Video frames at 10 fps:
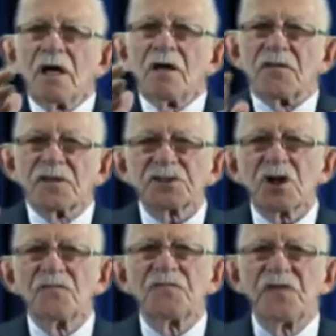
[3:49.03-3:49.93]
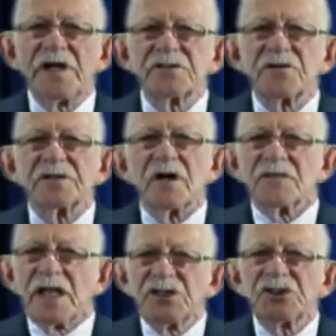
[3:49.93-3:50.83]
This confederate of
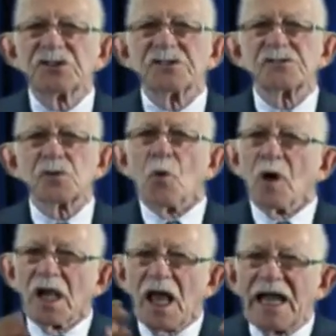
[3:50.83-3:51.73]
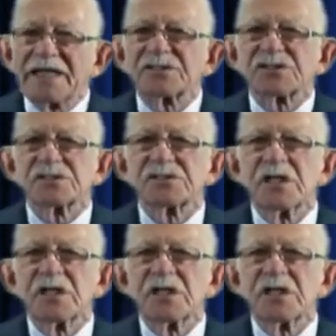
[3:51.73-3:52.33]
nations or alliances,